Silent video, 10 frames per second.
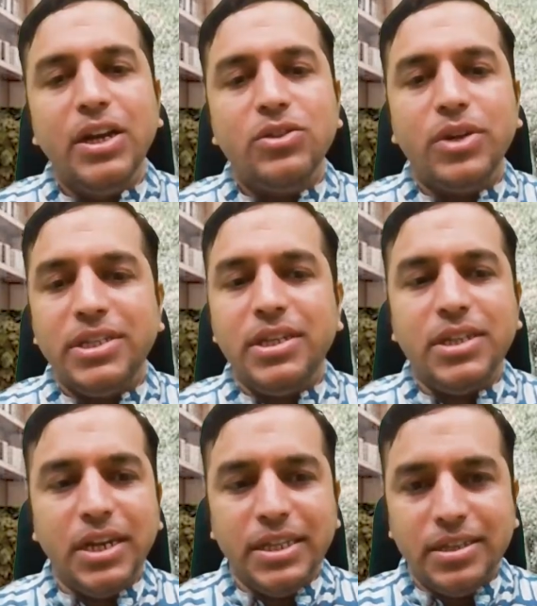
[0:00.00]
So
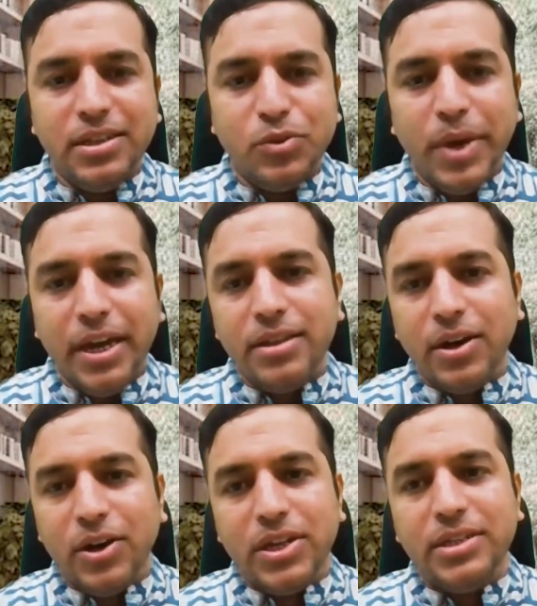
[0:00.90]
essentially, this is where the
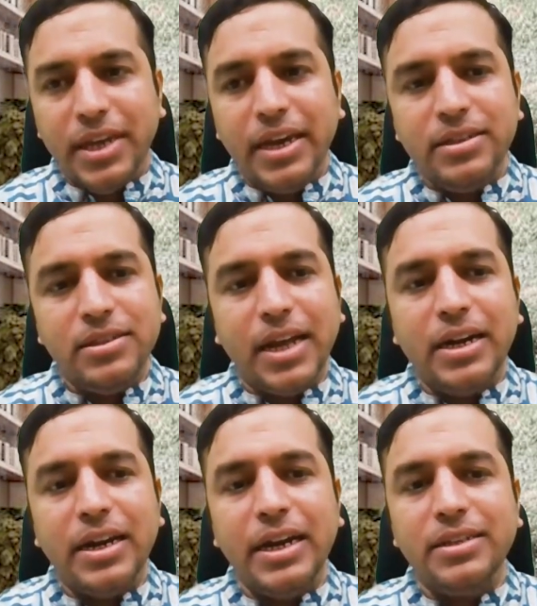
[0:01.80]
author says
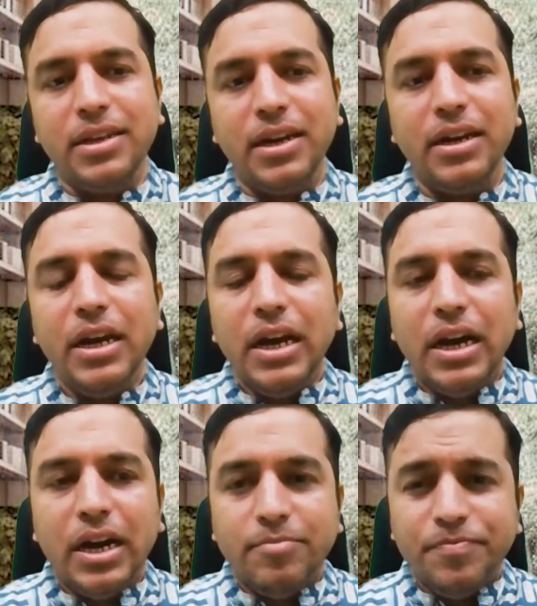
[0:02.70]
that it is a
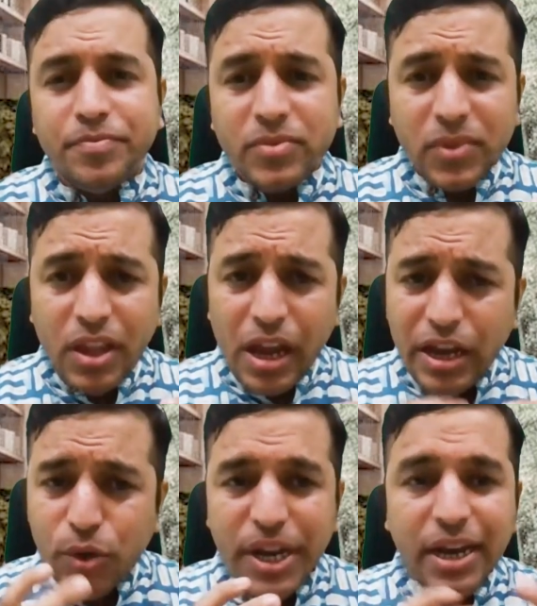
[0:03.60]

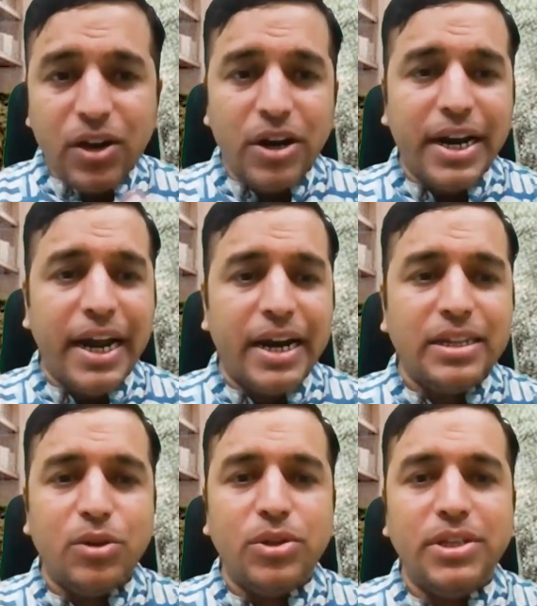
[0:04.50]
unique contract
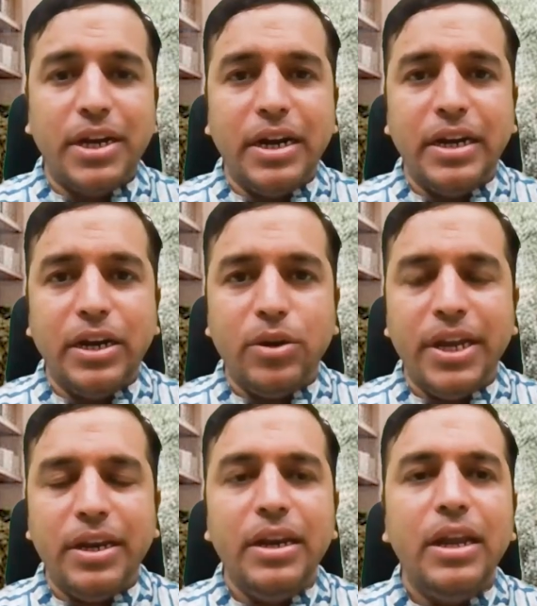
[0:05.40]
that was entered into
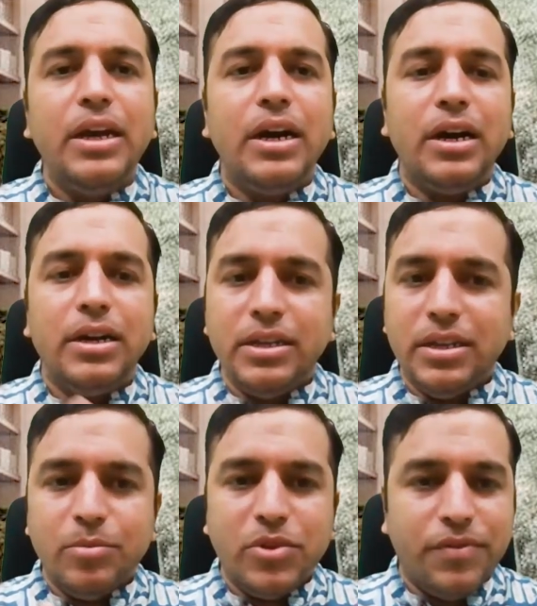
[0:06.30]
in
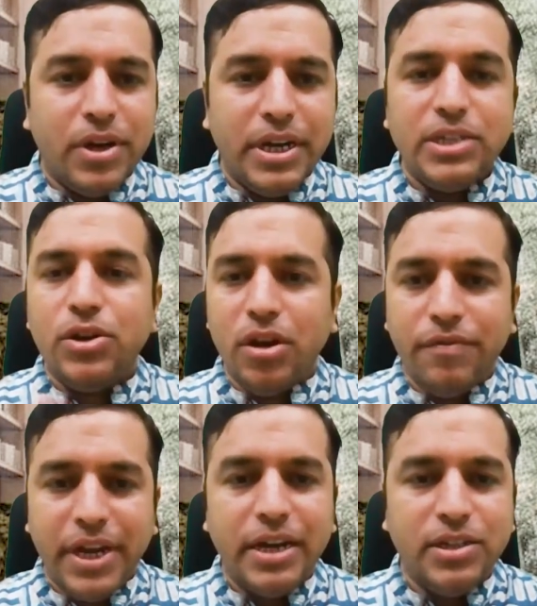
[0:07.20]
terms of a history of
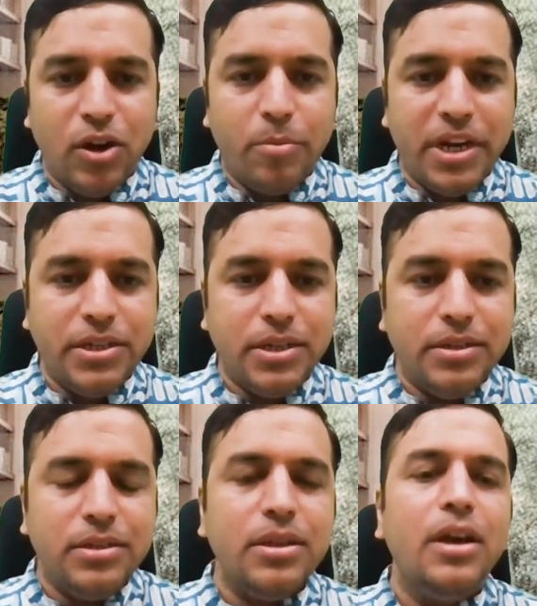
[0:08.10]
financial
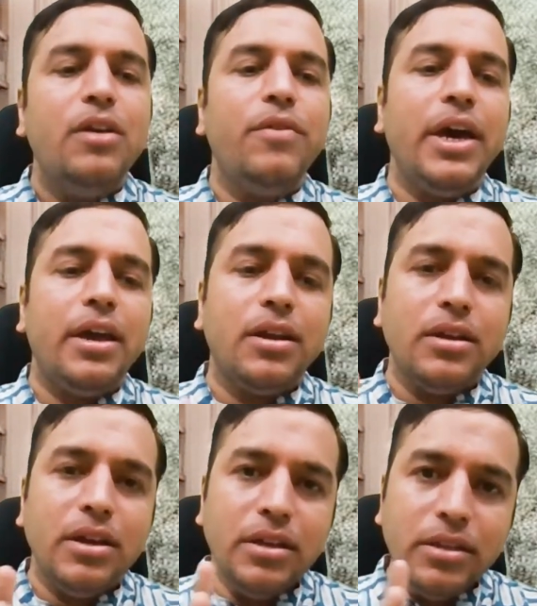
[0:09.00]
operations, where
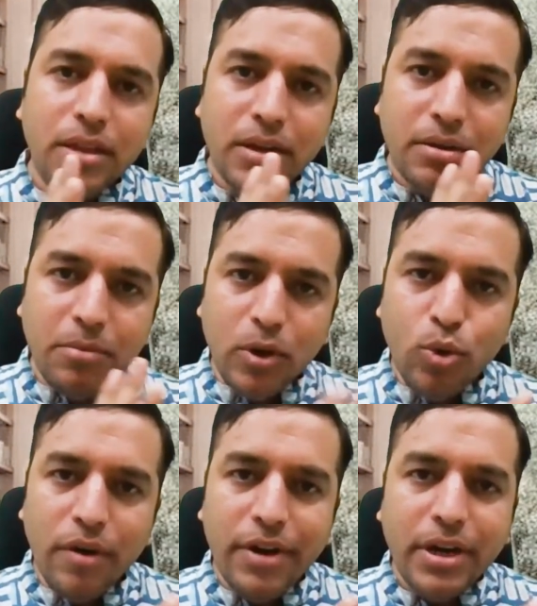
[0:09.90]

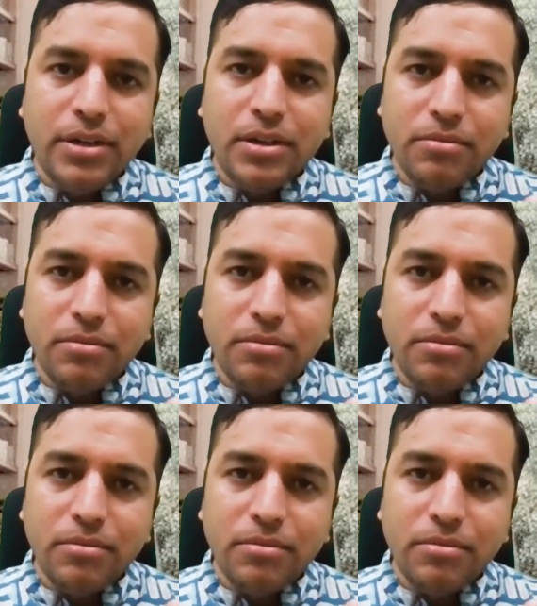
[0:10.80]
whoever